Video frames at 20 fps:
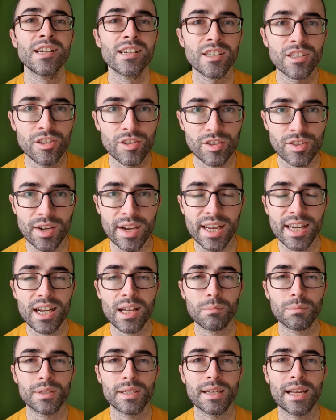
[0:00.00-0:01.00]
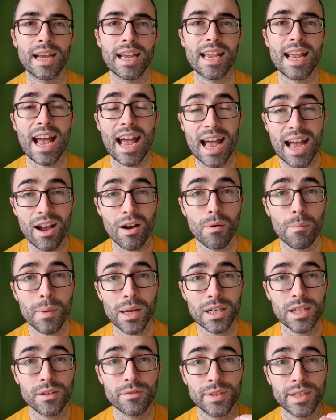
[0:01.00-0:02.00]
sign up today, how
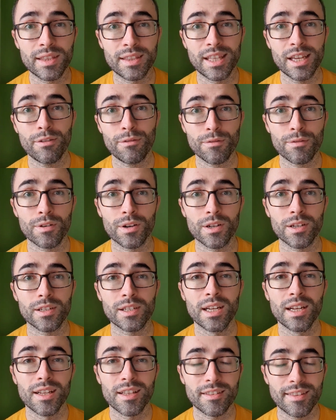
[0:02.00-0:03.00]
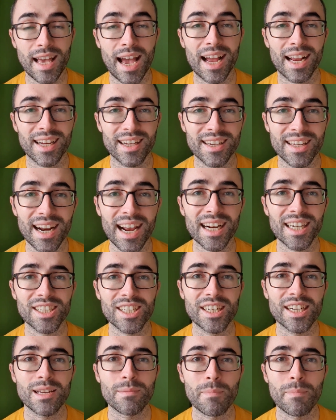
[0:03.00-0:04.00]
much of a difference that can actually